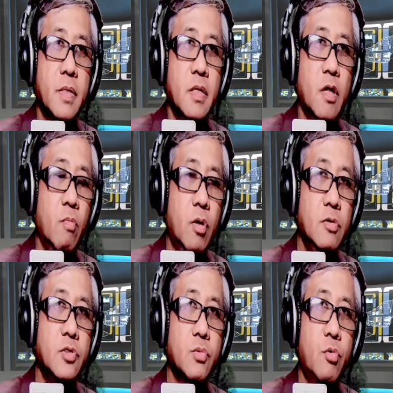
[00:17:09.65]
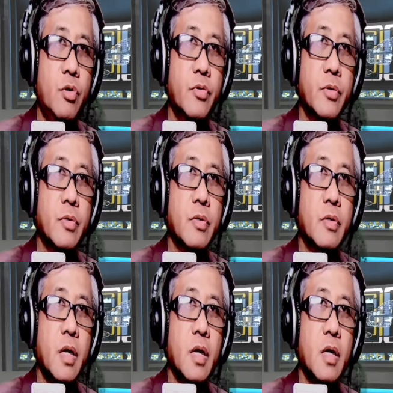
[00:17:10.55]
Now, most water
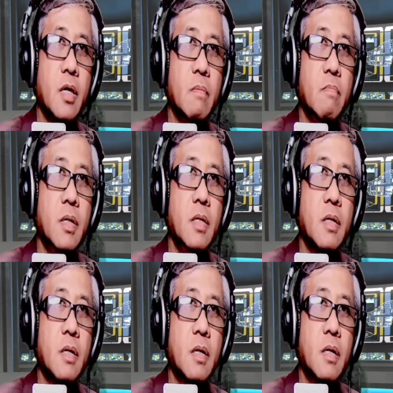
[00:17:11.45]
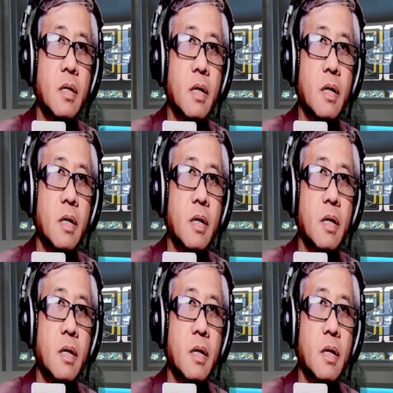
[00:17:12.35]
and mineral